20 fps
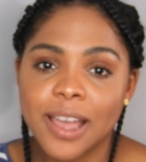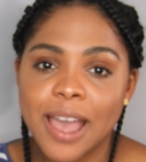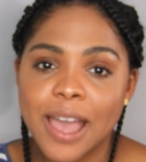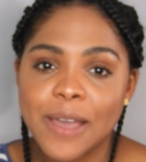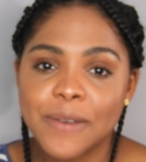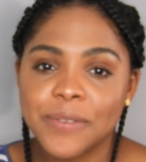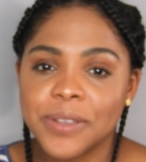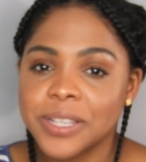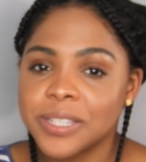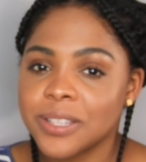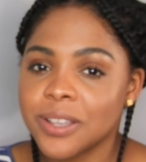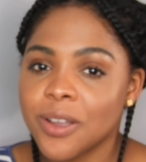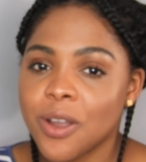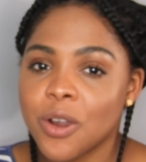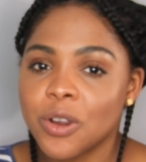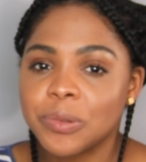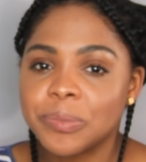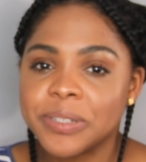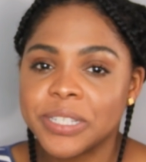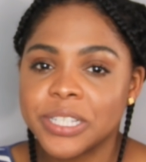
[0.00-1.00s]
I have is a
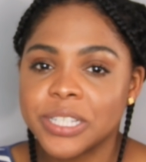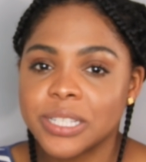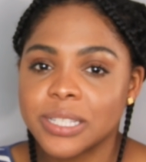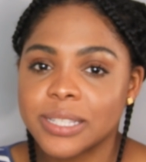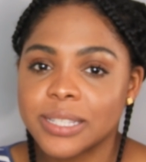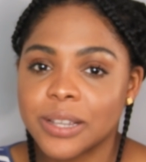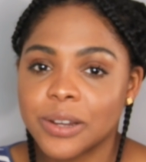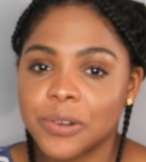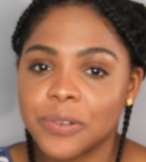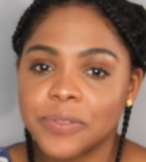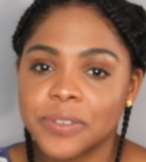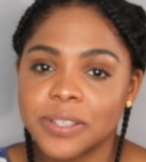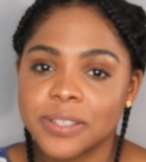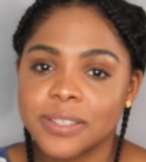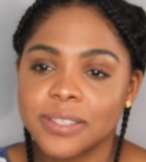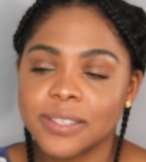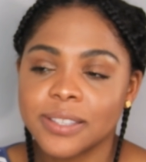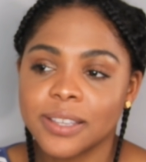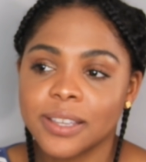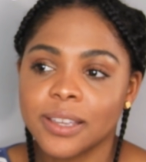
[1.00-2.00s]
garbage
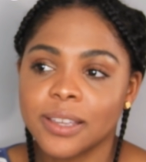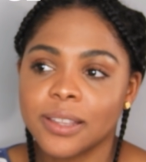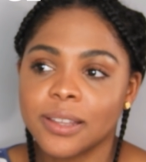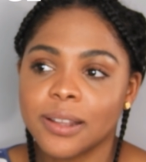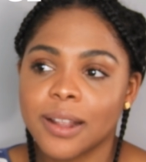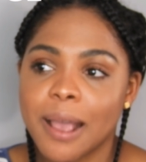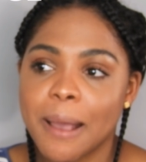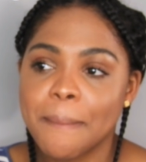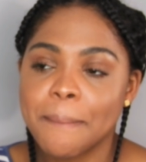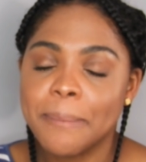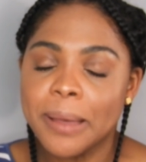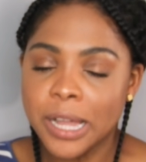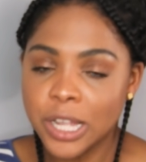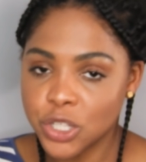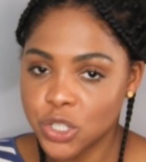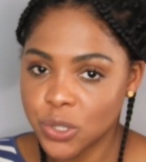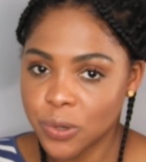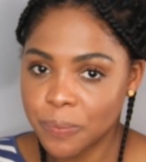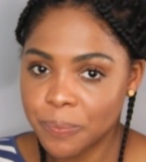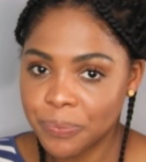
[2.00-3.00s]
service in
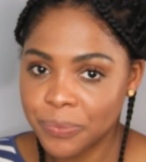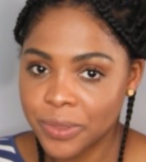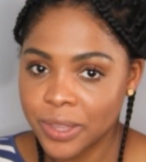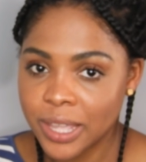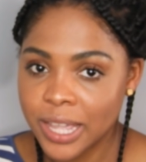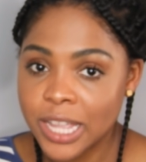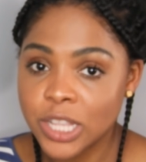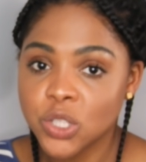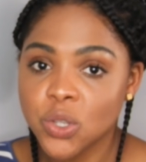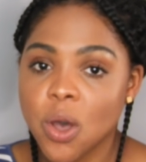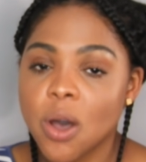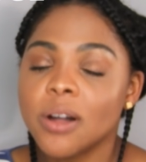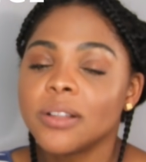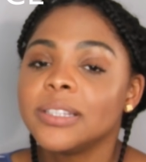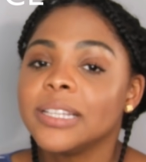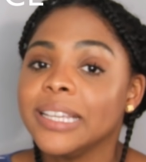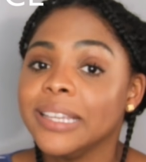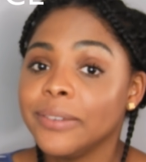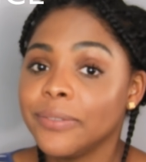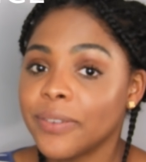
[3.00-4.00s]
Belgium. It's
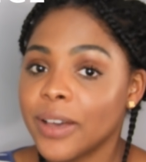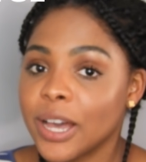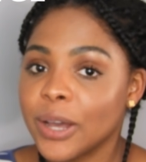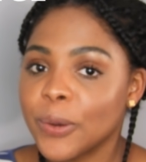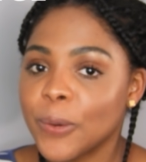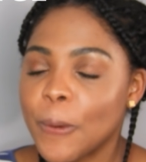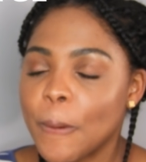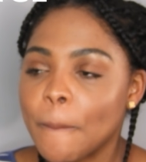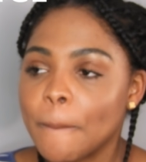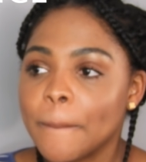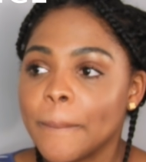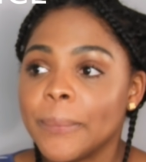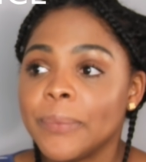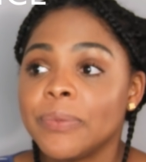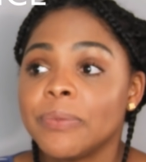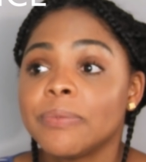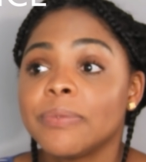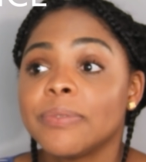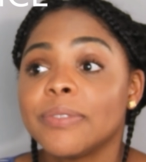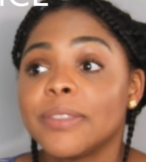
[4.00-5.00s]
called the Ivago.
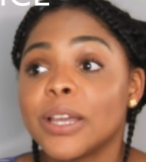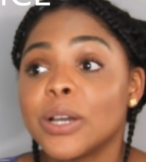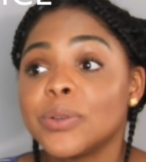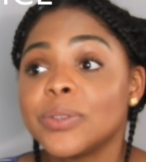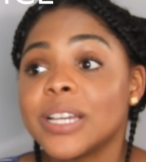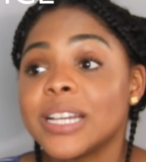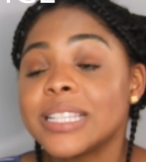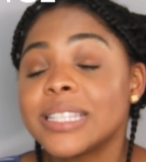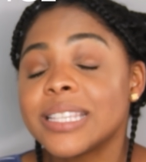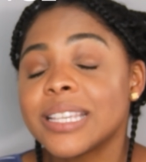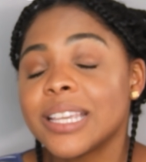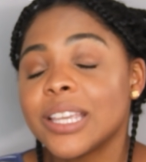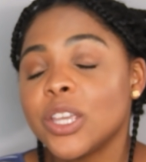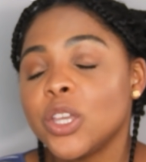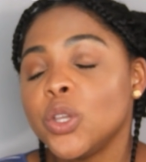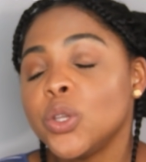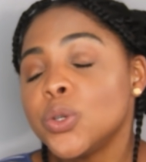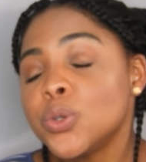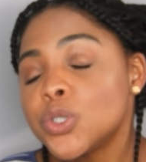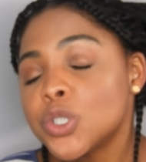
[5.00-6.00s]
Now that's a
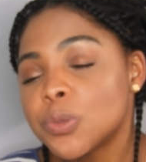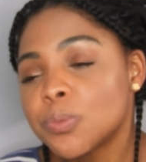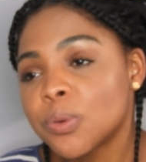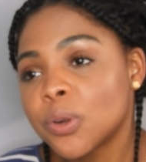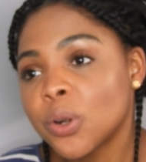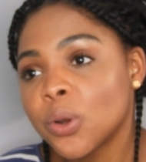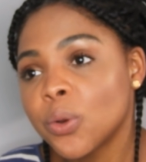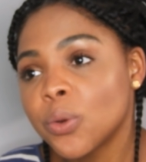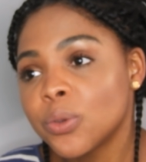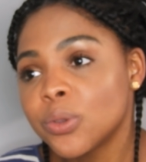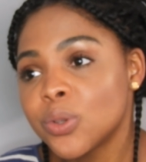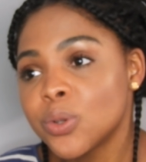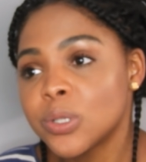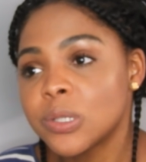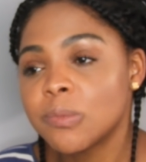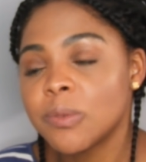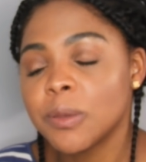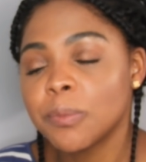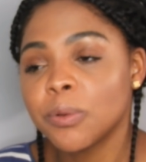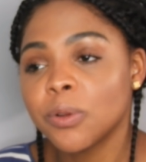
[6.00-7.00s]
huge pro.
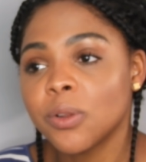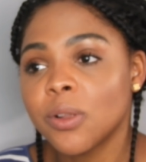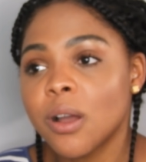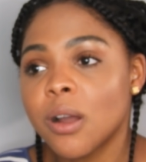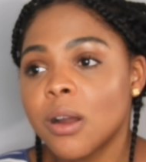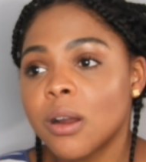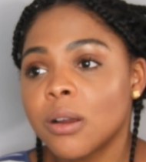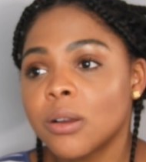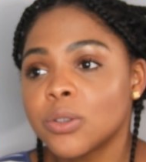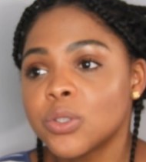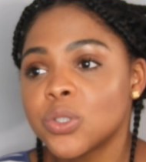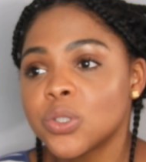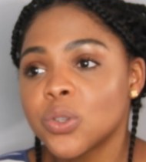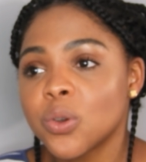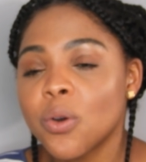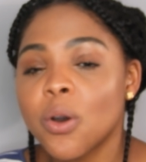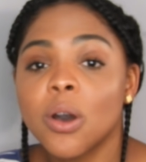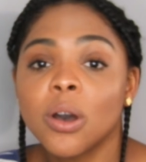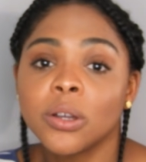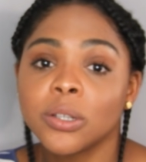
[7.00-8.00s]
Those people are
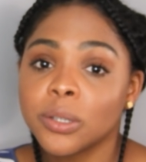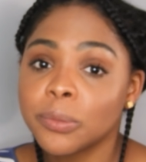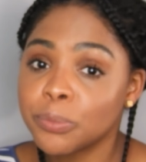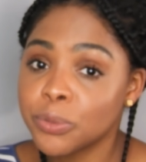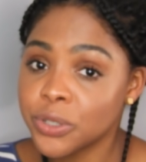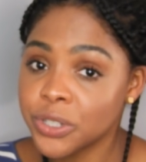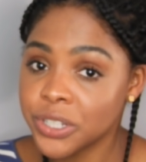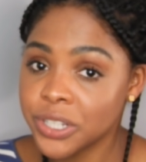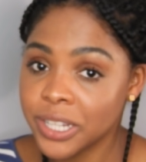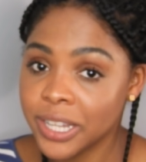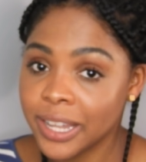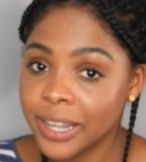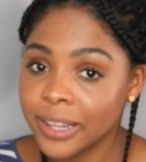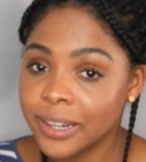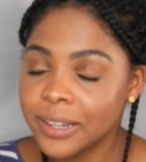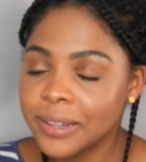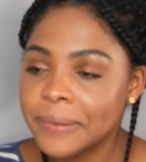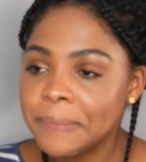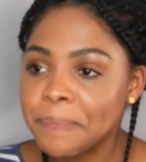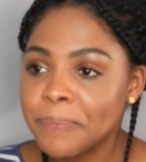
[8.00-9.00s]
so
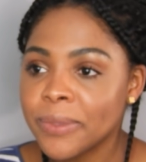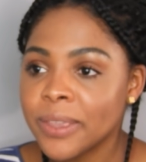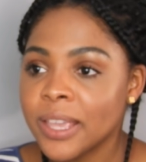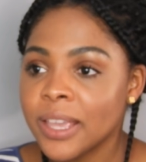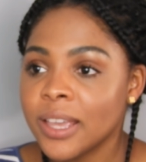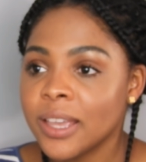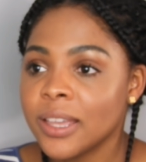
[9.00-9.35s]
unappreciated.